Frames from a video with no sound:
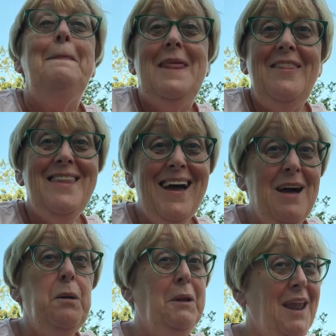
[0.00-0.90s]
and that
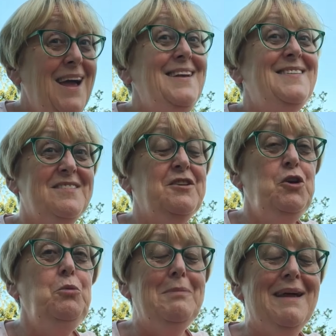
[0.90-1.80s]
applies to
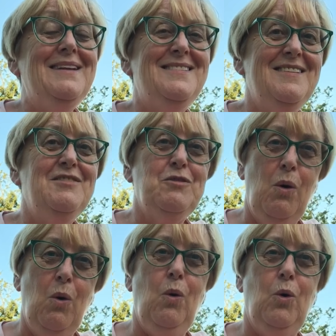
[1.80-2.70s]
humanity as a
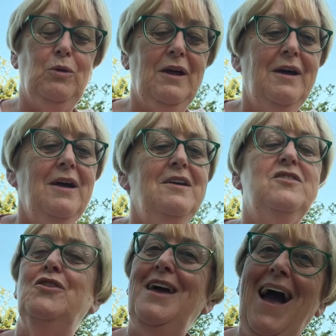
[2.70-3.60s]
whole.
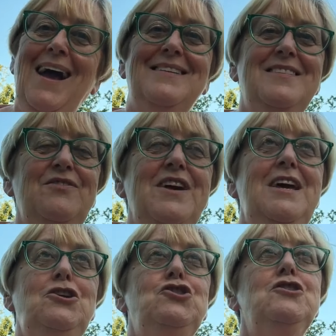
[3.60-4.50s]
So the
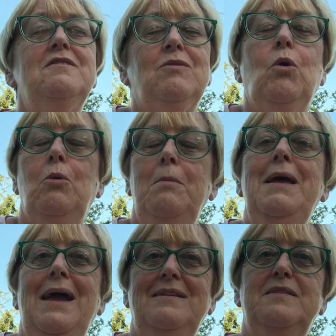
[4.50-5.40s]
activation has come
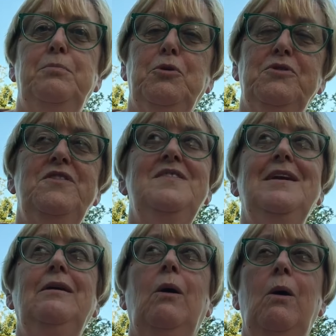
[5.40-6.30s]
in to put us
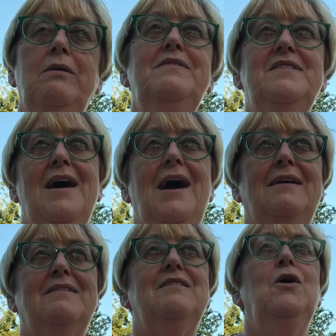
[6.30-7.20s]
in
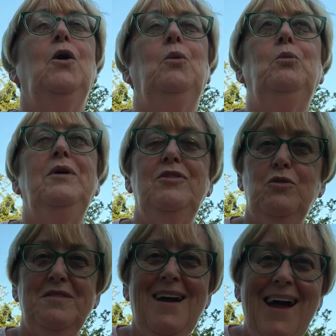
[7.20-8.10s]
contact with
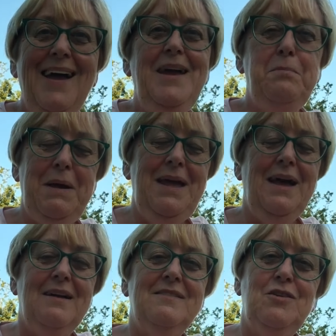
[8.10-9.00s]
those higher
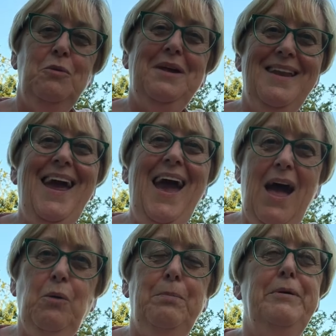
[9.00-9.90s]
beings who can
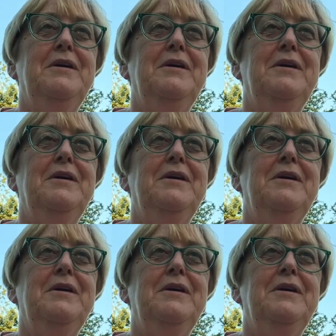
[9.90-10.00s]
help